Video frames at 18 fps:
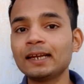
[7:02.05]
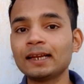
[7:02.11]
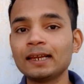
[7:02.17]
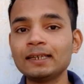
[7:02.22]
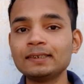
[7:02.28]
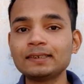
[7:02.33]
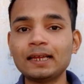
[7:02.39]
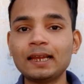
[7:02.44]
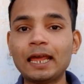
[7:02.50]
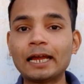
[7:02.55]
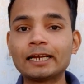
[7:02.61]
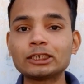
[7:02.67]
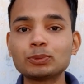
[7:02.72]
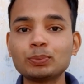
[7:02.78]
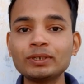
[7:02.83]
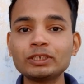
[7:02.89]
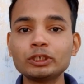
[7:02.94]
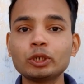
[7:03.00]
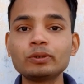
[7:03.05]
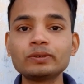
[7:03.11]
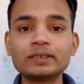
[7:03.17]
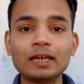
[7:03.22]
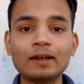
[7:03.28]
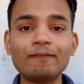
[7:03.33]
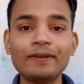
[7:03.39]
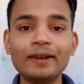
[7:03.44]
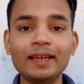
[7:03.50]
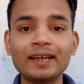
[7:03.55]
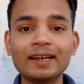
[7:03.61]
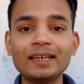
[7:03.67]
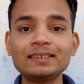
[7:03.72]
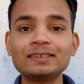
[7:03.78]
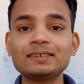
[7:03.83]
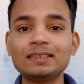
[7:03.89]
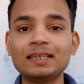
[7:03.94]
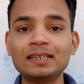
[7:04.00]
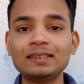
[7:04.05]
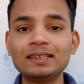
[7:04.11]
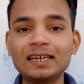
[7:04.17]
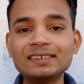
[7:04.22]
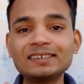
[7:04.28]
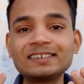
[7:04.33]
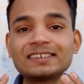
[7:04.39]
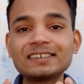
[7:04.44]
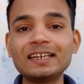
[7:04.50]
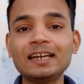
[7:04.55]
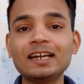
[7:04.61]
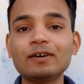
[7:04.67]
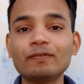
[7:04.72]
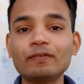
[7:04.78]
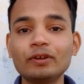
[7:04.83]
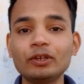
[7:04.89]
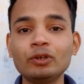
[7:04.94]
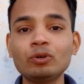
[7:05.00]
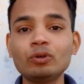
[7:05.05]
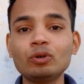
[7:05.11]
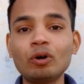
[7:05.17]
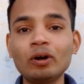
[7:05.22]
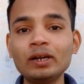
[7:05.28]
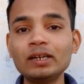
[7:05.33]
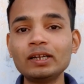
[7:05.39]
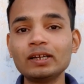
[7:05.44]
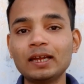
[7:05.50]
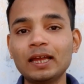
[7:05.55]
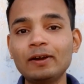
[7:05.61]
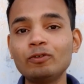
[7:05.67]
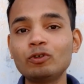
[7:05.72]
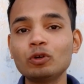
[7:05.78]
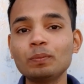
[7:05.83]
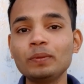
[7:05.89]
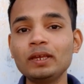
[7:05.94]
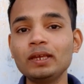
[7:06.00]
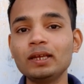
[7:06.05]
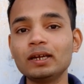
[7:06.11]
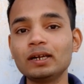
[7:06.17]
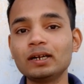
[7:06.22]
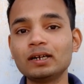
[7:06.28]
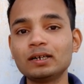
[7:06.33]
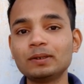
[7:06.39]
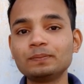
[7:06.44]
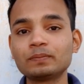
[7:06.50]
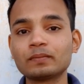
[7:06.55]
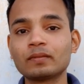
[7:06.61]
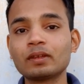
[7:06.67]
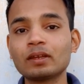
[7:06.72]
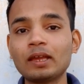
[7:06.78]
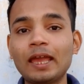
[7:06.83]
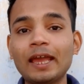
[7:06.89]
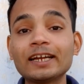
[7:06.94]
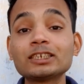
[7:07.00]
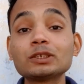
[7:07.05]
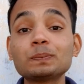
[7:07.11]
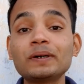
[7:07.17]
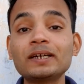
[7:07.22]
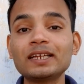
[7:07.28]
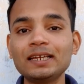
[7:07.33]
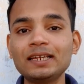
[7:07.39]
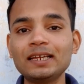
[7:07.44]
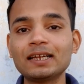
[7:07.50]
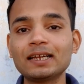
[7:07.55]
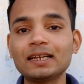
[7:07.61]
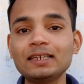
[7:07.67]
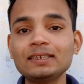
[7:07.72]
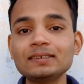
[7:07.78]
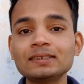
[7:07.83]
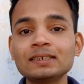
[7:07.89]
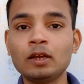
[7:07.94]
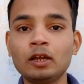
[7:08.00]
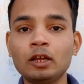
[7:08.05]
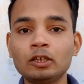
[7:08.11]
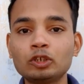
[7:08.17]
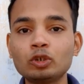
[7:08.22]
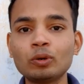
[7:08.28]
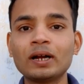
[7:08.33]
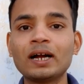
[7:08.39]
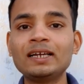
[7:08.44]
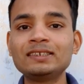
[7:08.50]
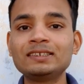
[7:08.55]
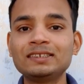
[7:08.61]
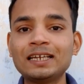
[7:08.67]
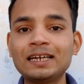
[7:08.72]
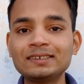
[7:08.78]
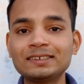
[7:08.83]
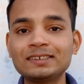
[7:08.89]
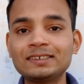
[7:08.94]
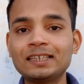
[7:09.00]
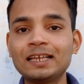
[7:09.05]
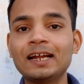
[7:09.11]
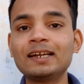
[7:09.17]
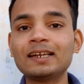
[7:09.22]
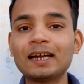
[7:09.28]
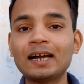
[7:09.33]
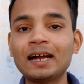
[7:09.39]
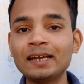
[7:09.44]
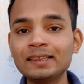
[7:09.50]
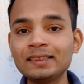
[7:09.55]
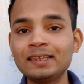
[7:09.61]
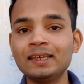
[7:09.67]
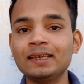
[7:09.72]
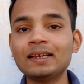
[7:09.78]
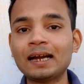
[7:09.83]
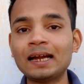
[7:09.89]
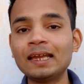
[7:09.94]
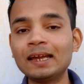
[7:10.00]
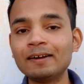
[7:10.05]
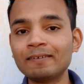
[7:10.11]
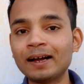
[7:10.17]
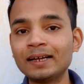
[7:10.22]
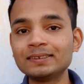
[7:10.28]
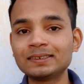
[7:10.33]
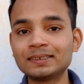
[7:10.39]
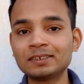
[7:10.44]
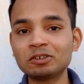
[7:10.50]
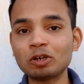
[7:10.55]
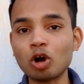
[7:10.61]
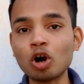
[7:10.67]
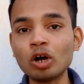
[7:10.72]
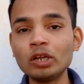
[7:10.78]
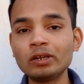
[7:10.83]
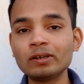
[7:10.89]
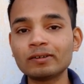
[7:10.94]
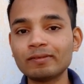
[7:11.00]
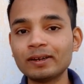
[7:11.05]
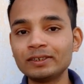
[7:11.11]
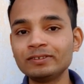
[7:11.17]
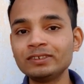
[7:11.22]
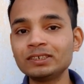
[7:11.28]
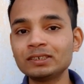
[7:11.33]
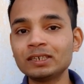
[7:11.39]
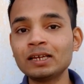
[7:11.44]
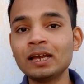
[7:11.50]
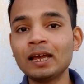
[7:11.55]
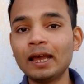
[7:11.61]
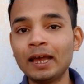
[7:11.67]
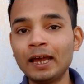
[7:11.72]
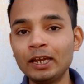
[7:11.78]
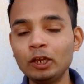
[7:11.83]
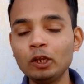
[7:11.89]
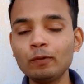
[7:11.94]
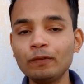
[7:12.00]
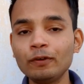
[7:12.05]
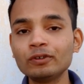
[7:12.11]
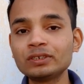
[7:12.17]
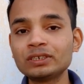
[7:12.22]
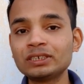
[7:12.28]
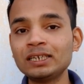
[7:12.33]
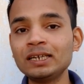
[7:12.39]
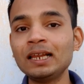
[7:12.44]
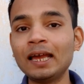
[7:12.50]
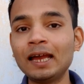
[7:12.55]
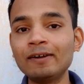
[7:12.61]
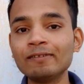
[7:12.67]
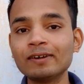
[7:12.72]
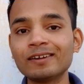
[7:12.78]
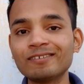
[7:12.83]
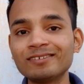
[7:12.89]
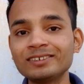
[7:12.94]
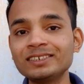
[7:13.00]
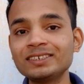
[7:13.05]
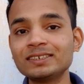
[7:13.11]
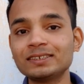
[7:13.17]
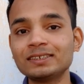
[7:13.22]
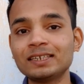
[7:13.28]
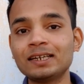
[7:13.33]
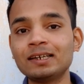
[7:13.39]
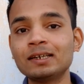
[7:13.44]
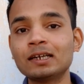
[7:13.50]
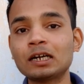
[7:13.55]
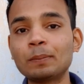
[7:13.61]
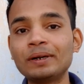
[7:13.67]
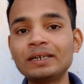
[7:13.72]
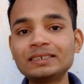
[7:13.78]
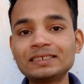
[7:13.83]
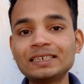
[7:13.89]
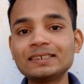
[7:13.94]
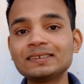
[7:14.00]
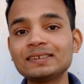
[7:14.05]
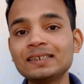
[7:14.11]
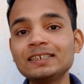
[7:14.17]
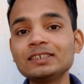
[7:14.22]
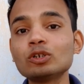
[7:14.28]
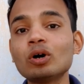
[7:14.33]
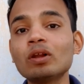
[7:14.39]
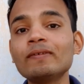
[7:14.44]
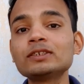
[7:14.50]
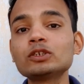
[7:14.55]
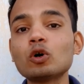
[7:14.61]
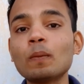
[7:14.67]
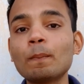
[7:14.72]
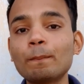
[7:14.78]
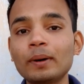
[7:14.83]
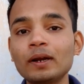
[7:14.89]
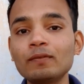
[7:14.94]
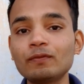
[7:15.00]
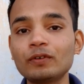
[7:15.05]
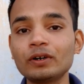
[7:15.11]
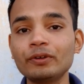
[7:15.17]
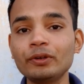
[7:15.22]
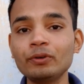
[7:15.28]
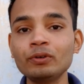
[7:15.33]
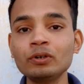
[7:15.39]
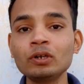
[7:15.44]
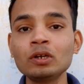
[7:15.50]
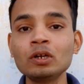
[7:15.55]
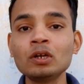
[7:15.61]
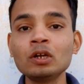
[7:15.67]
English and express yourself in English, then that's enough. You don't have to be expert in English. So guys, that's that. I think I have answered all your queries, and if you still have queries, then comment section is always open for you.